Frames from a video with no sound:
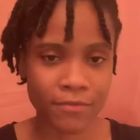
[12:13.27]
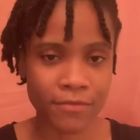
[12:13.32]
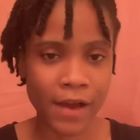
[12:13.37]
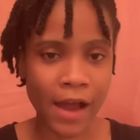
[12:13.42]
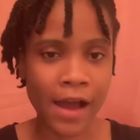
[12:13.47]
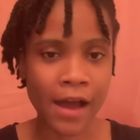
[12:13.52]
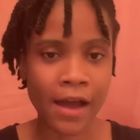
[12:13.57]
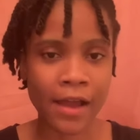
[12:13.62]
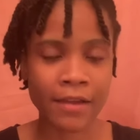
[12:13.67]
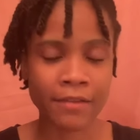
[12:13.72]

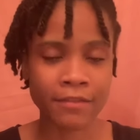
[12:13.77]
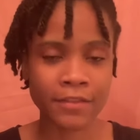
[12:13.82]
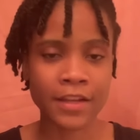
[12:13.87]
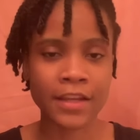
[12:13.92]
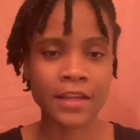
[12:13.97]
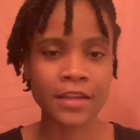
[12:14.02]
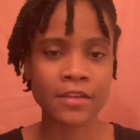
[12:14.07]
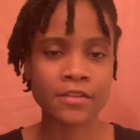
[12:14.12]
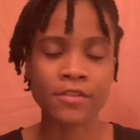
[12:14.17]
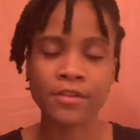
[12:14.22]
5
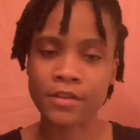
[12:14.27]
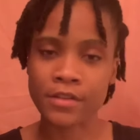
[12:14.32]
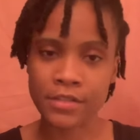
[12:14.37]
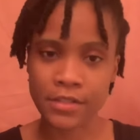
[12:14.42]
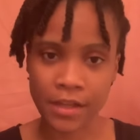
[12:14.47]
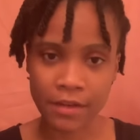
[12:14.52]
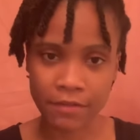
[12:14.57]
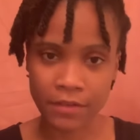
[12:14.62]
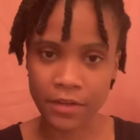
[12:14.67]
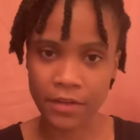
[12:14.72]
days or
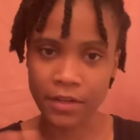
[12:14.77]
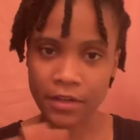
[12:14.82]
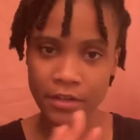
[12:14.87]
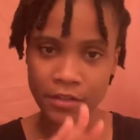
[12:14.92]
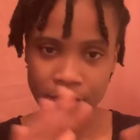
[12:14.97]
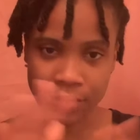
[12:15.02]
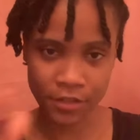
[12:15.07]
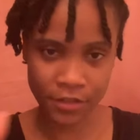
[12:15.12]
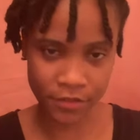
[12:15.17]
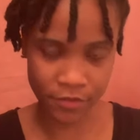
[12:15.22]
7
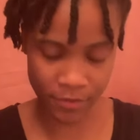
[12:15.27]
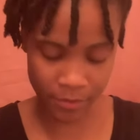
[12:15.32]
days, just